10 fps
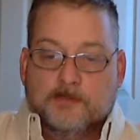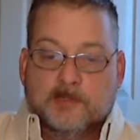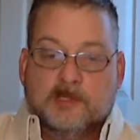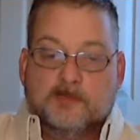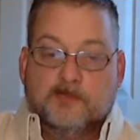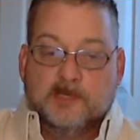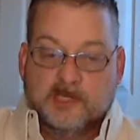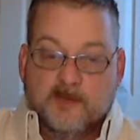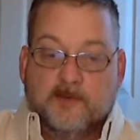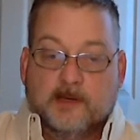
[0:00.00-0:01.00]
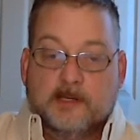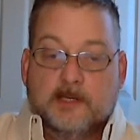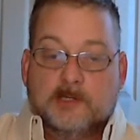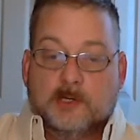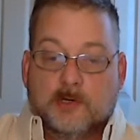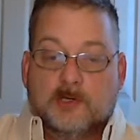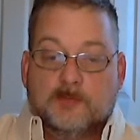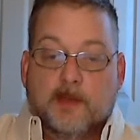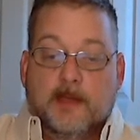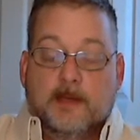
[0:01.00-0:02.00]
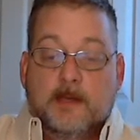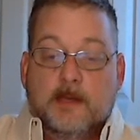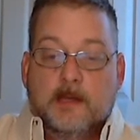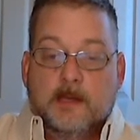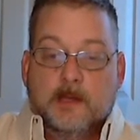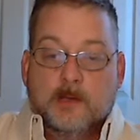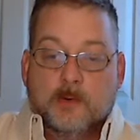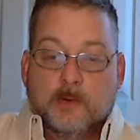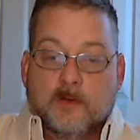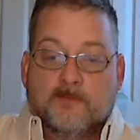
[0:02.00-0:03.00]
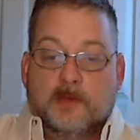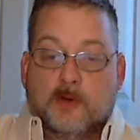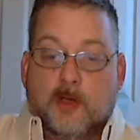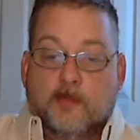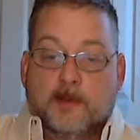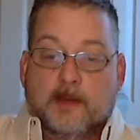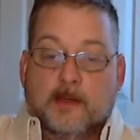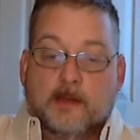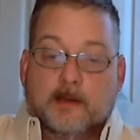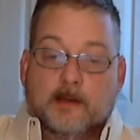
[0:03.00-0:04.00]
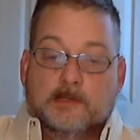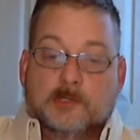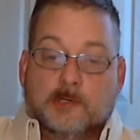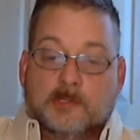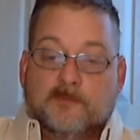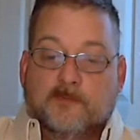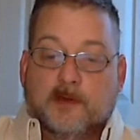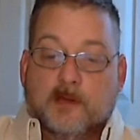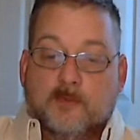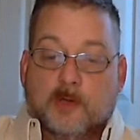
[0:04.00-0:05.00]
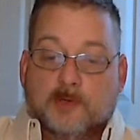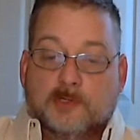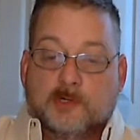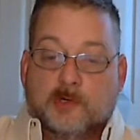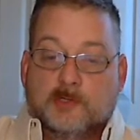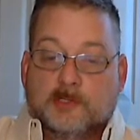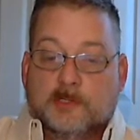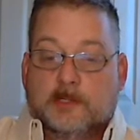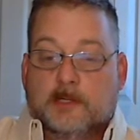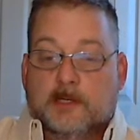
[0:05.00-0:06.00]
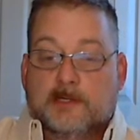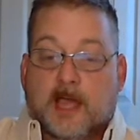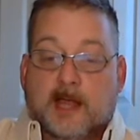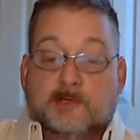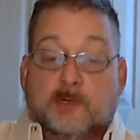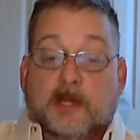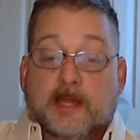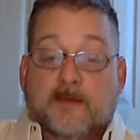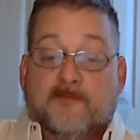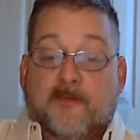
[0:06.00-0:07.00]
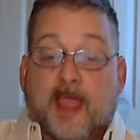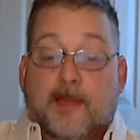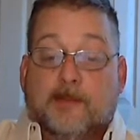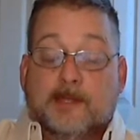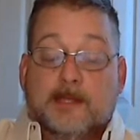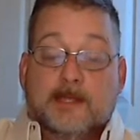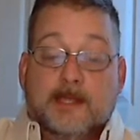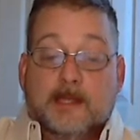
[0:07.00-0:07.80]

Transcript: specifically churchmen, or if you grow up in a church, very well churched and indoctrinated family,